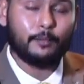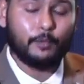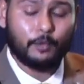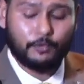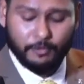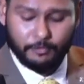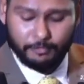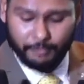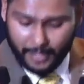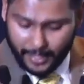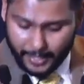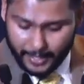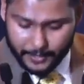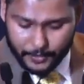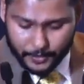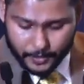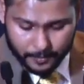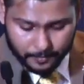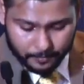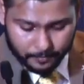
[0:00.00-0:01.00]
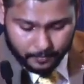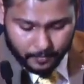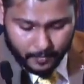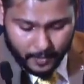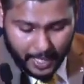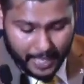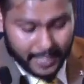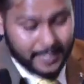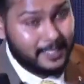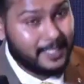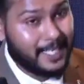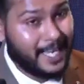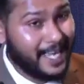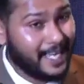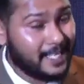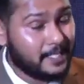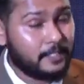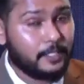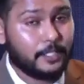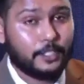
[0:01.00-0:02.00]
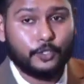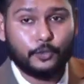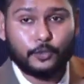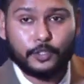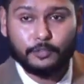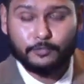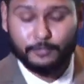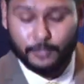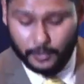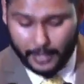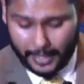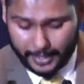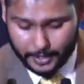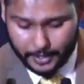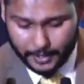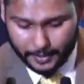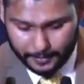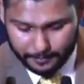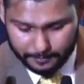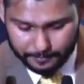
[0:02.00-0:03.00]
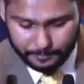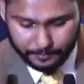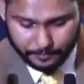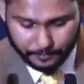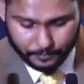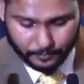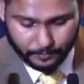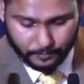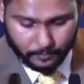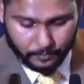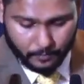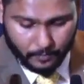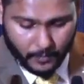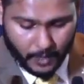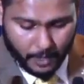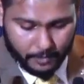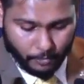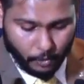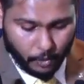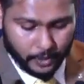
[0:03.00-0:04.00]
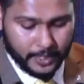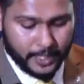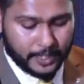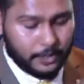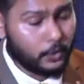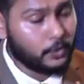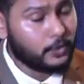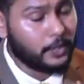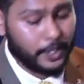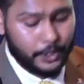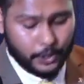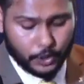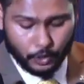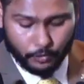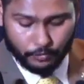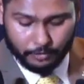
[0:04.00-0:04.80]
of affairs as the Executive Director for the Association of